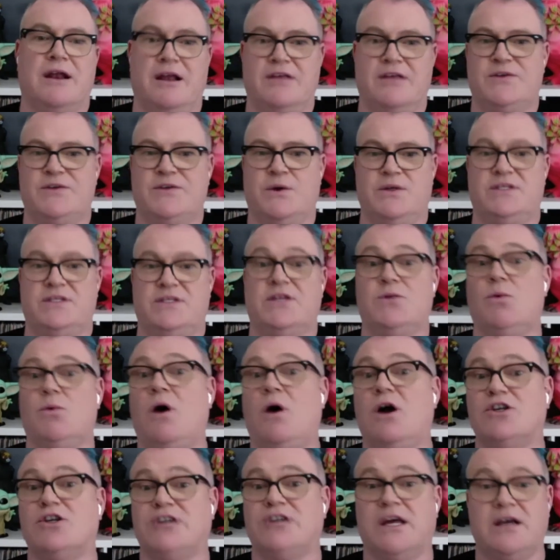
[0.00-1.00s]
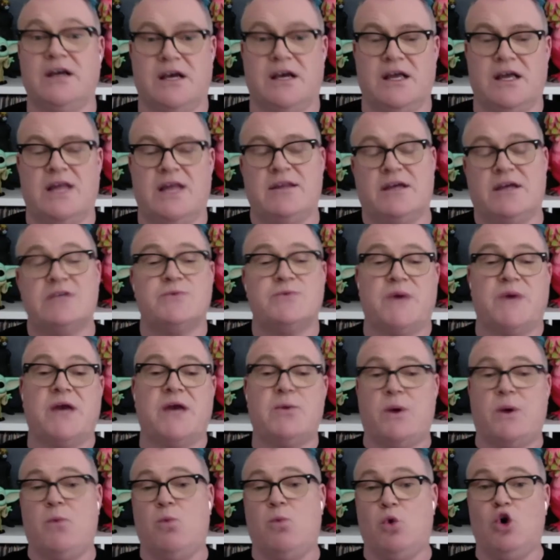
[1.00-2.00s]
So it's in the wash. And because we had to wear
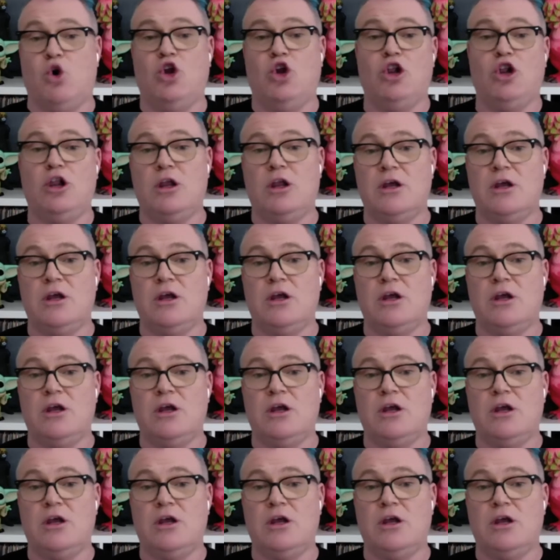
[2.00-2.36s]
wool,